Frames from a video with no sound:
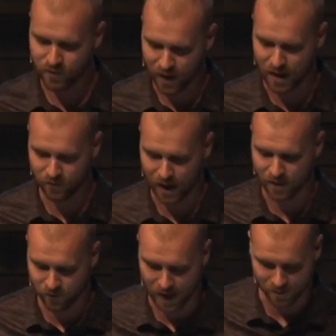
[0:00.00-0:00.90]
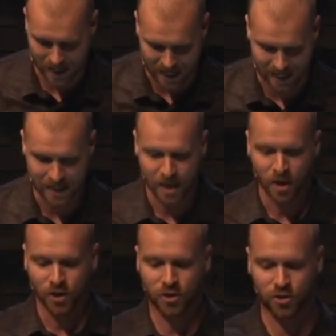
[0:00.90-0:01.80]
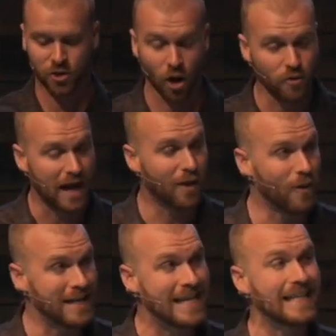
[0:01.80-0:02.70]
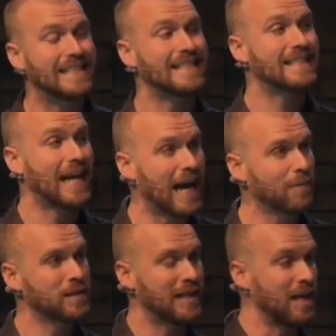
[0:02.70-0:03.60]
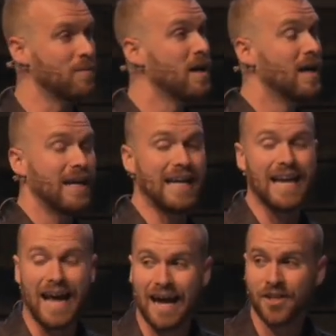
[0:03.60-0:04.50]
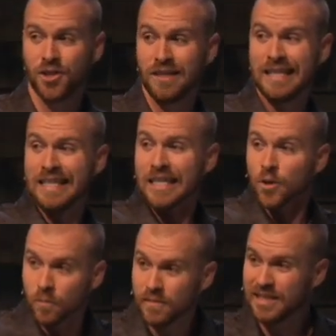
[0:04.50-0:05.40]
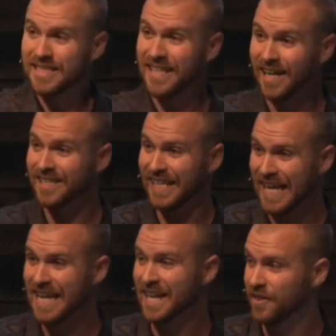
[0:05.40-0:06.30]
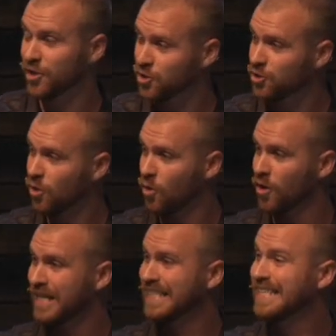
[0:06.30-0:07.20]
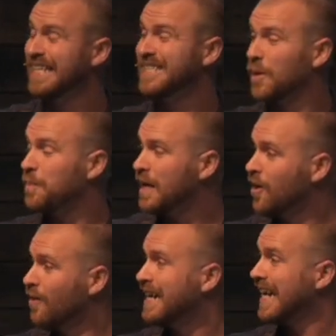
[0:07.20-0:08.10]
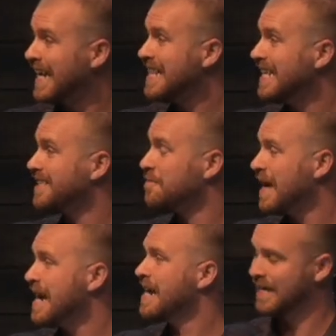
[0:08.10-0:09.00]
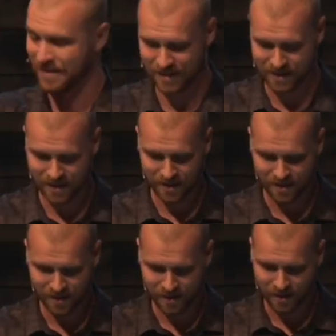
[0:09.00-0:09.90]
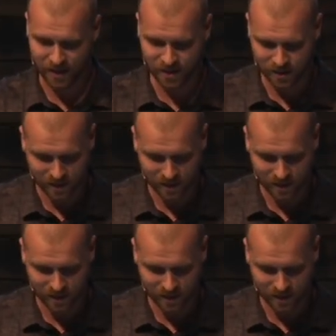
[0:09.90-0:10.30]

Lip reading: fat, fat, fat man, so that when he stabs him, it actually sucks in the sword, disappearing in this man. It's